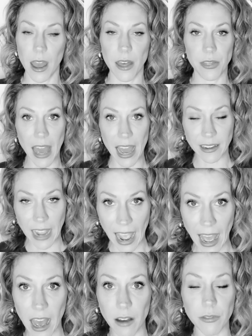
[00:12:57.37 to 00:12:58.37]
that
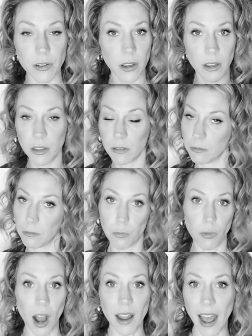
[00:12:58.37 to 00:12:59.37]
have
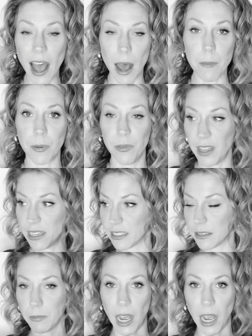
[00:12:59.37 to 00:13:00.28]
brought up this